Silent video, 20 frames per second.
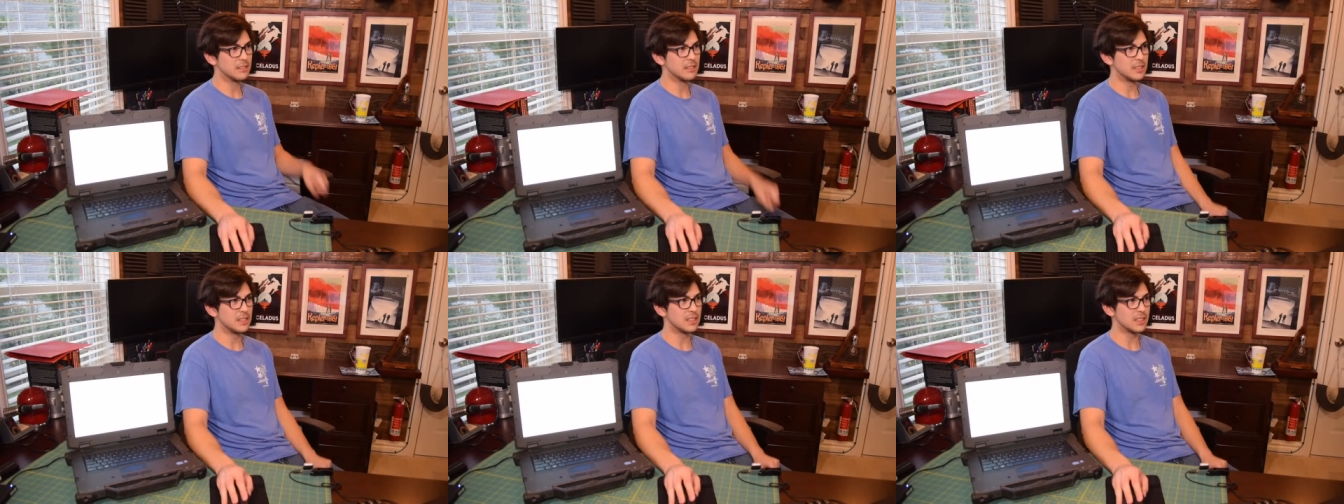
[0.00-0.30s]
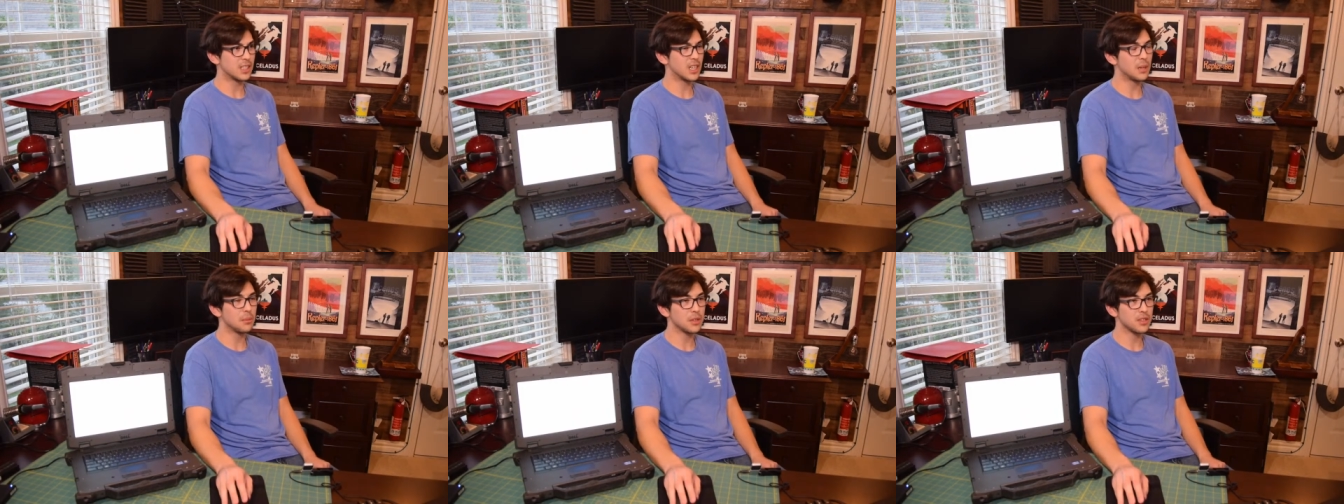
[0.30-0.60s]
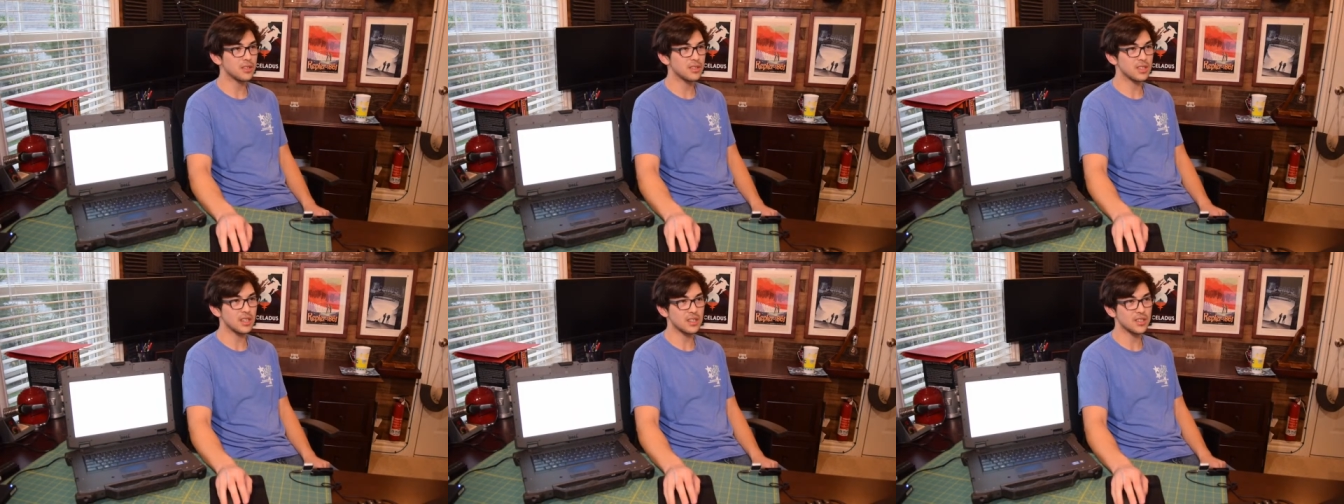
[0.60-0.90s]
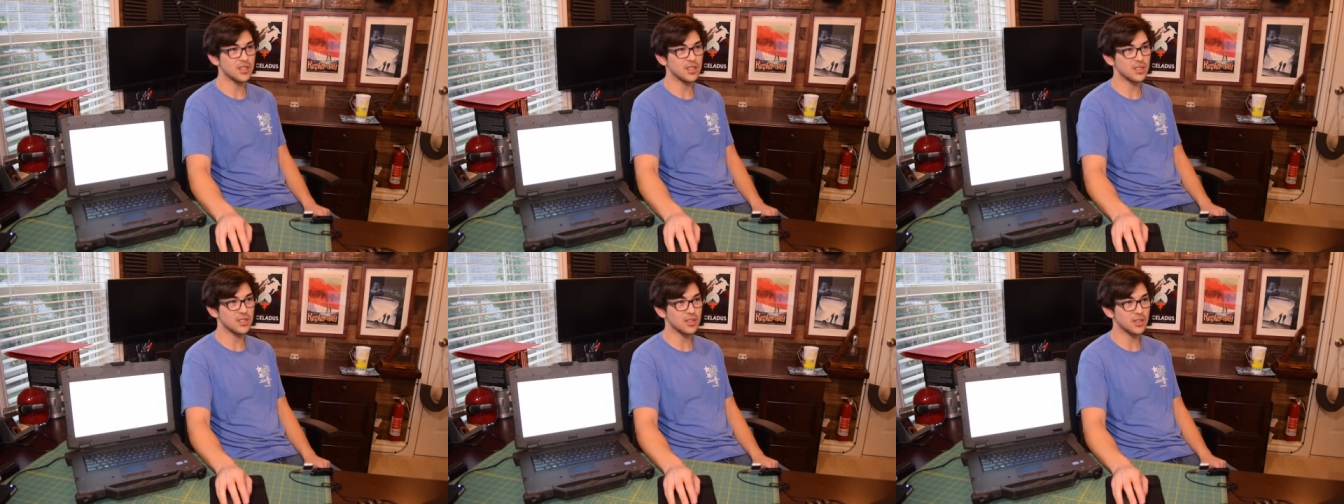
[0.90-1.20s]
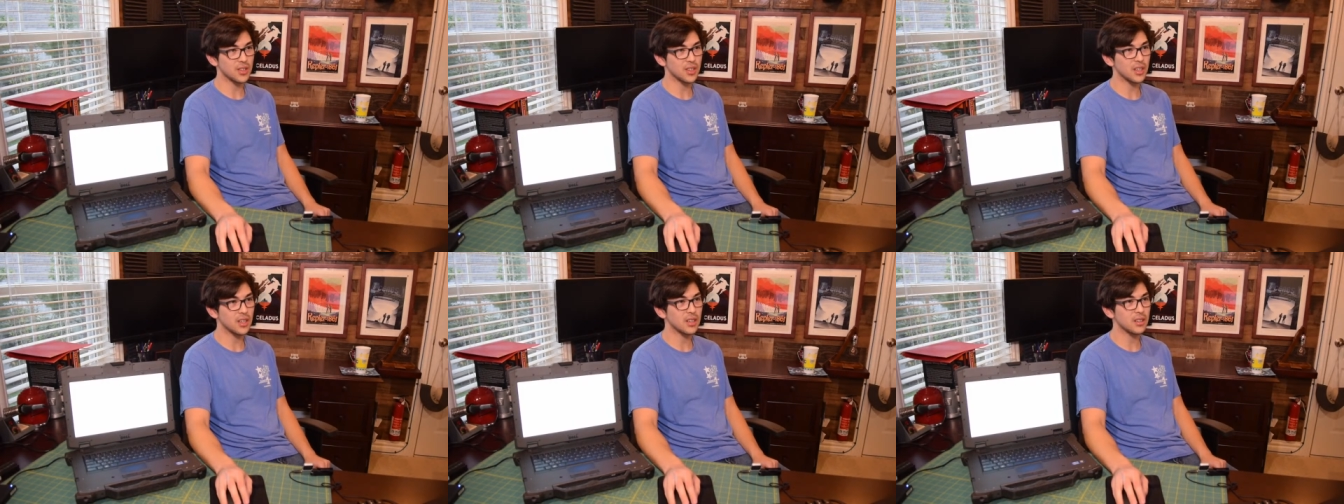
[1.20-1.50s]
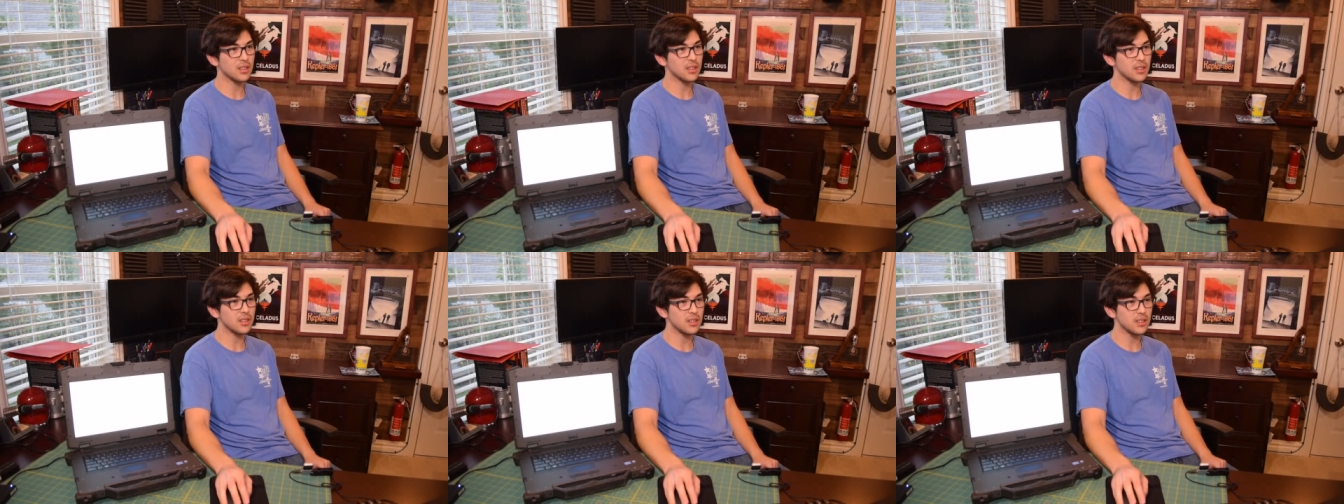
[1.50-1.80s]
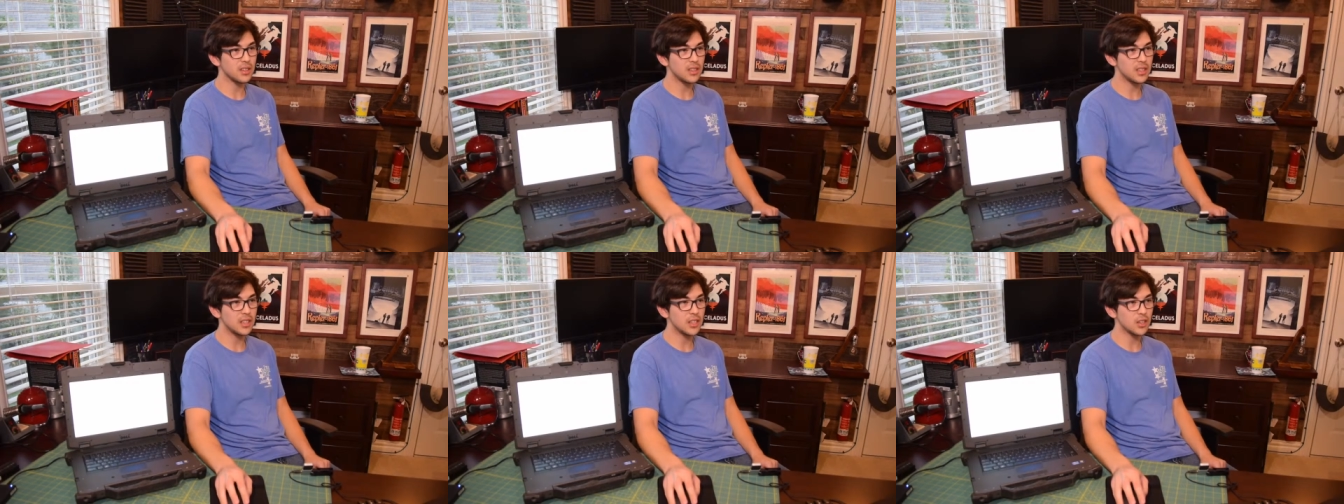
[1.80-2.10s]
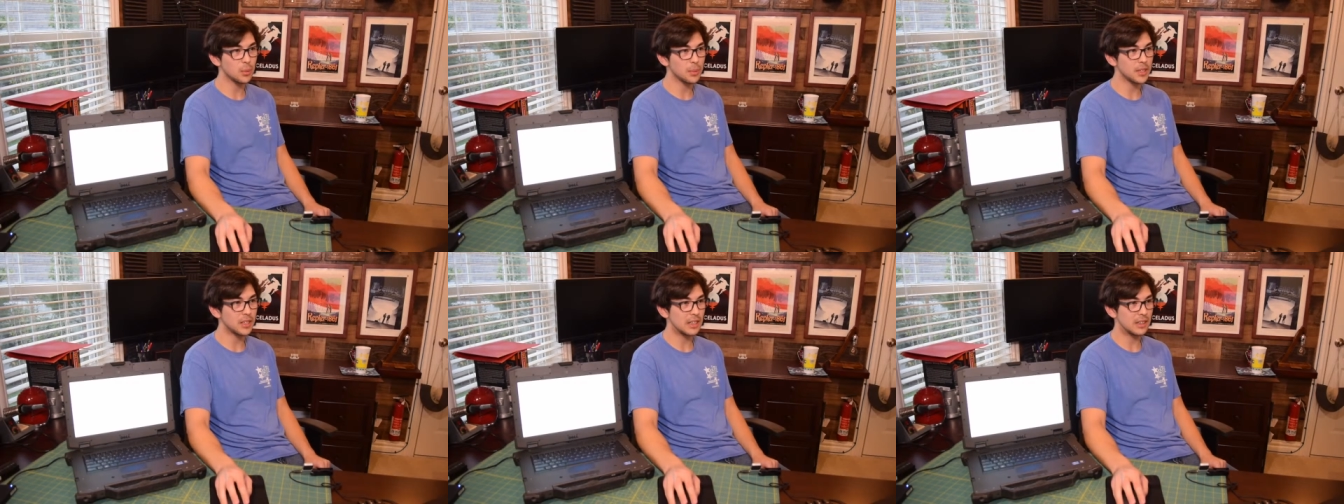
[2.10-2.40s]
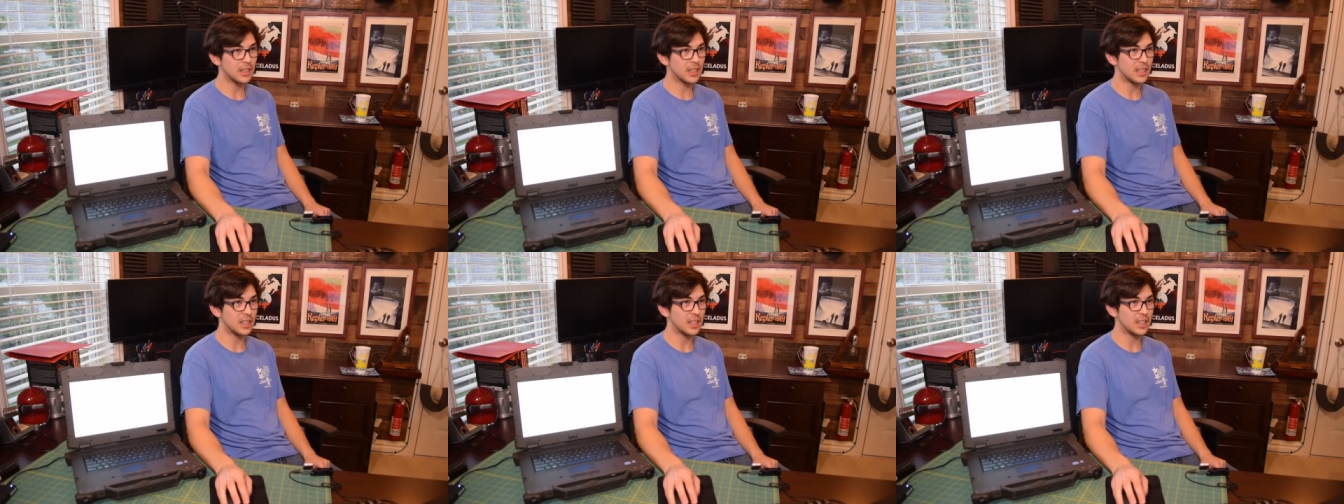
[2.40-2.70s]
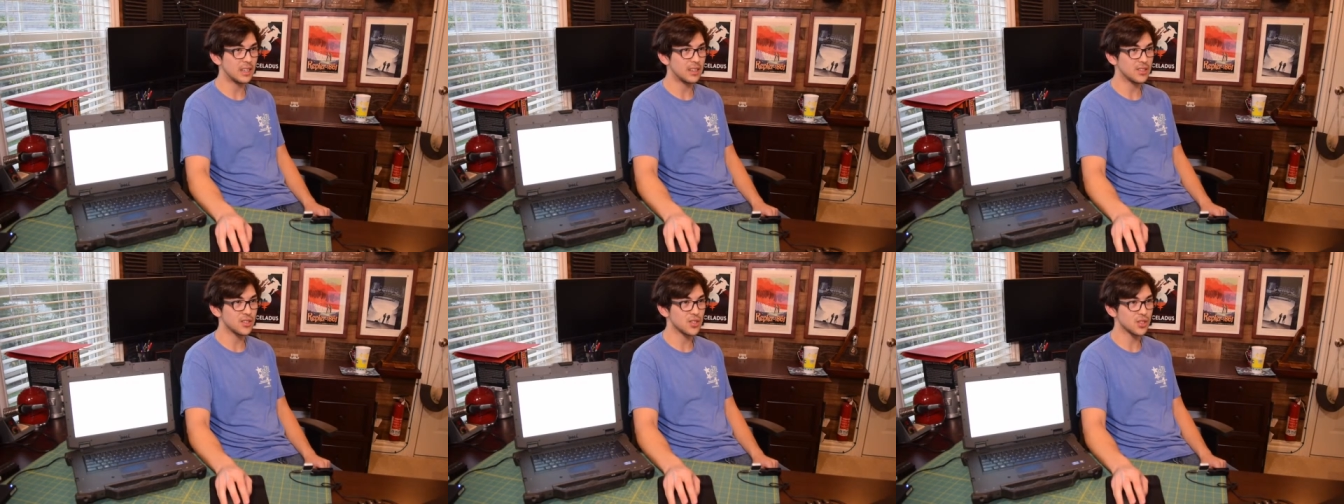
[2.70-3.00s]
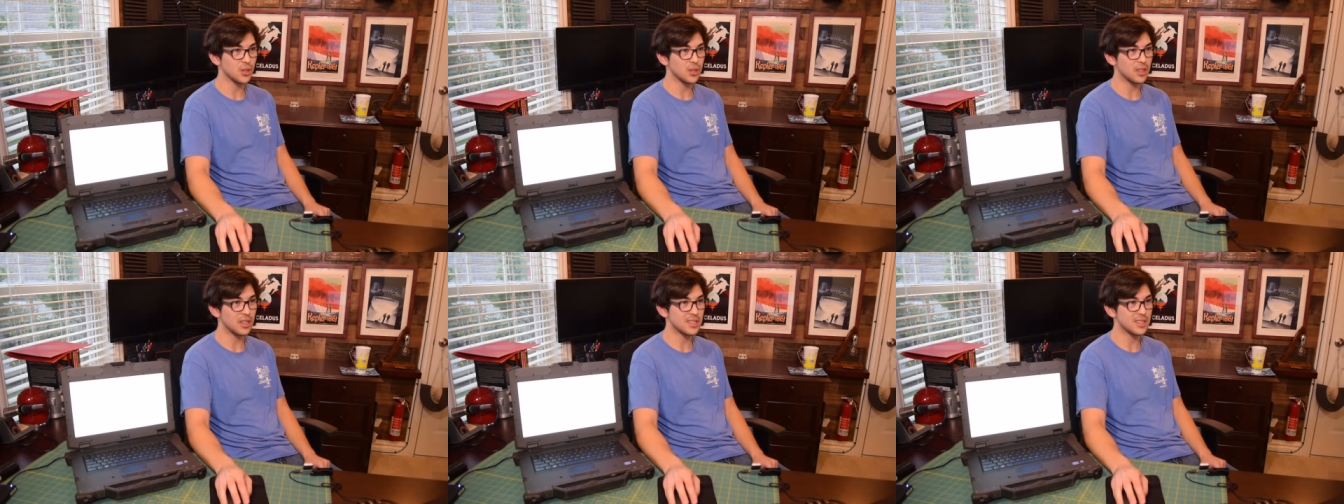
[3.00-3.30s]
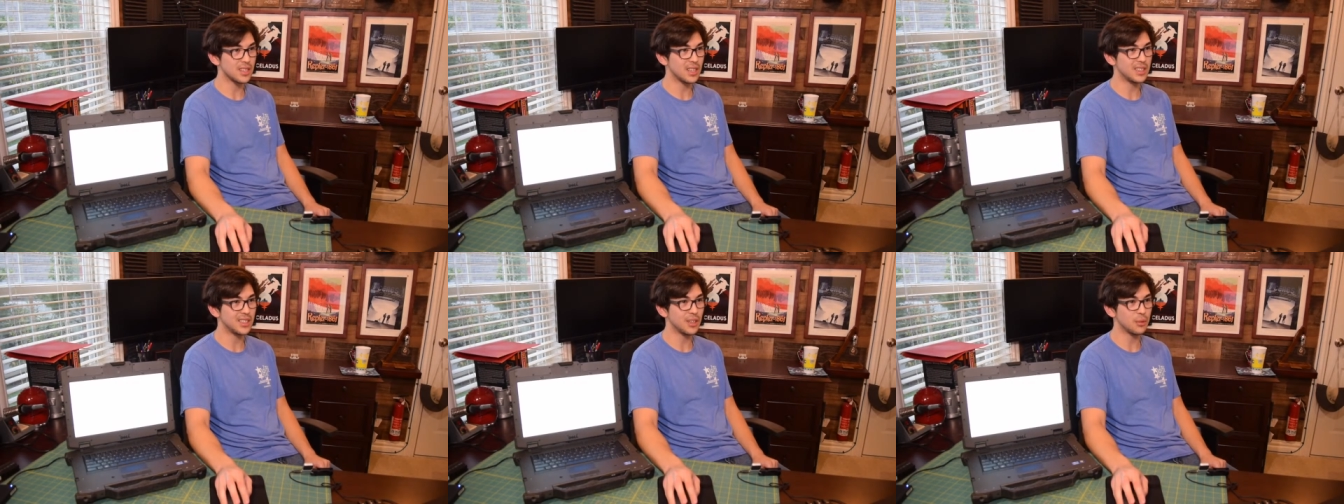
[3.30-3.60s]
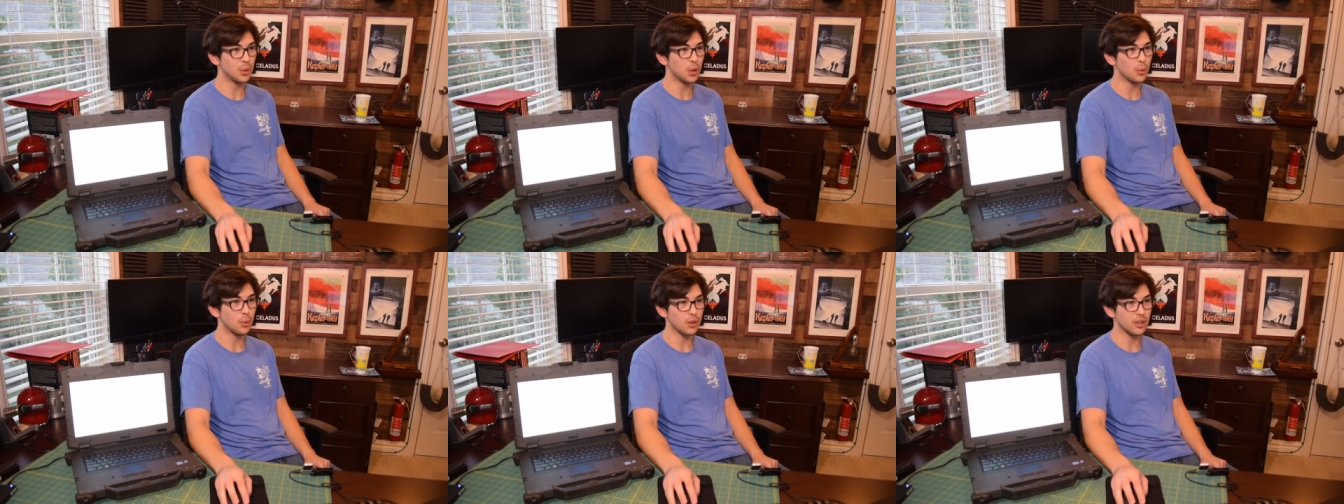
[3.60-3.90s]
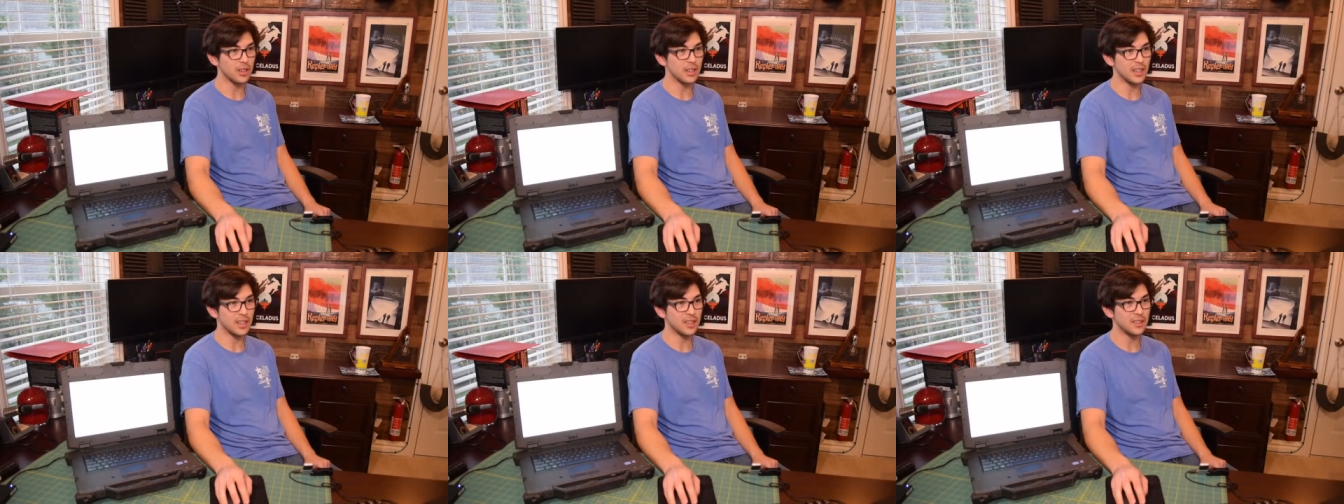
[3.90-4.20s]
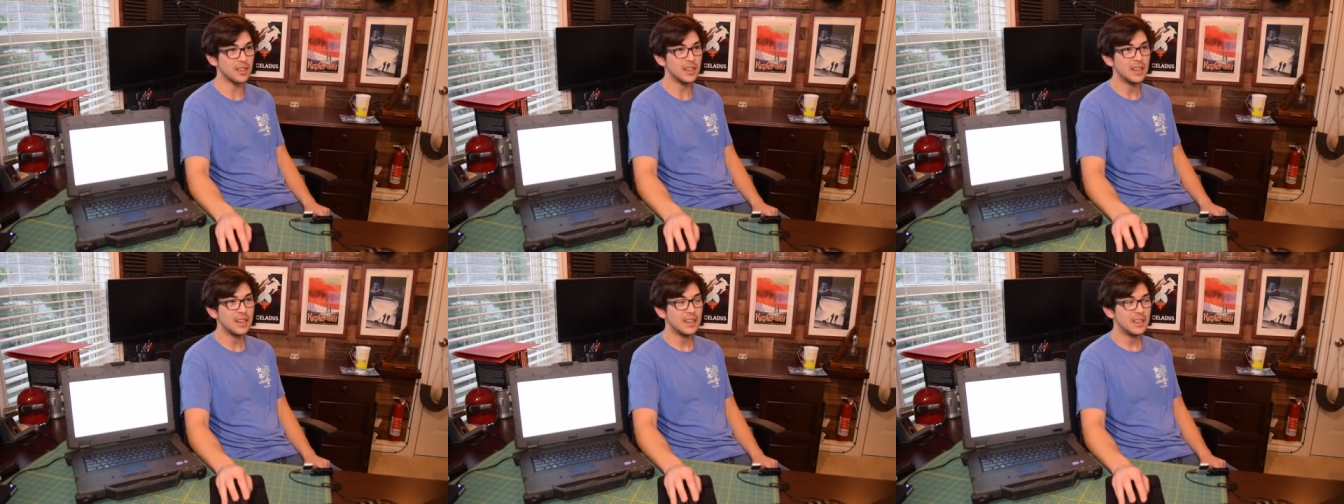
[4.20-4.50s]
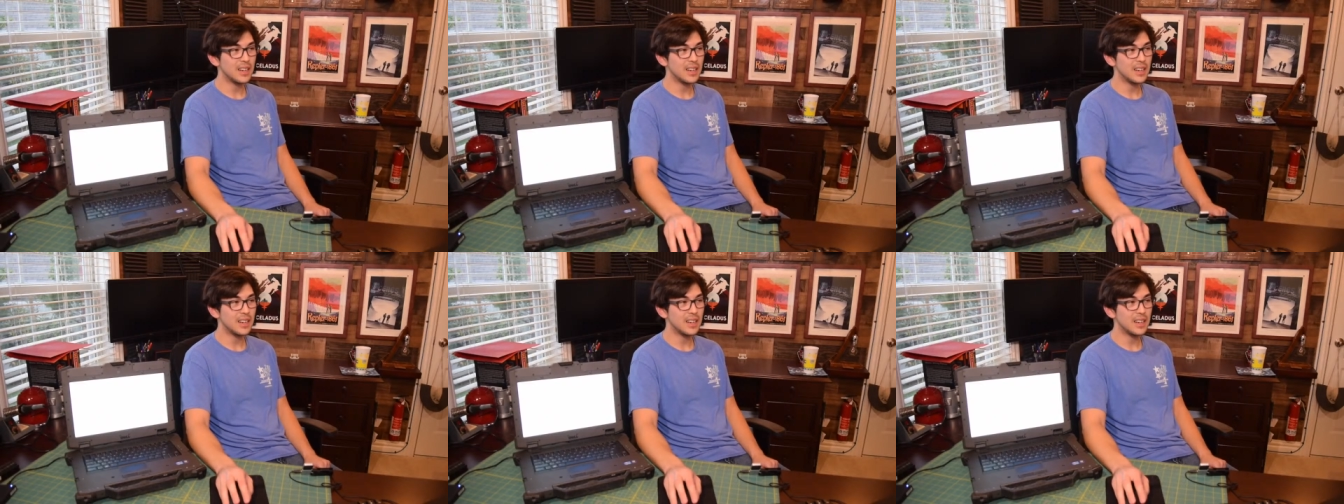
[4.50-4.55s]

Uh, comment section starting to get a little bit out of hand. So let's end it while we're ahead.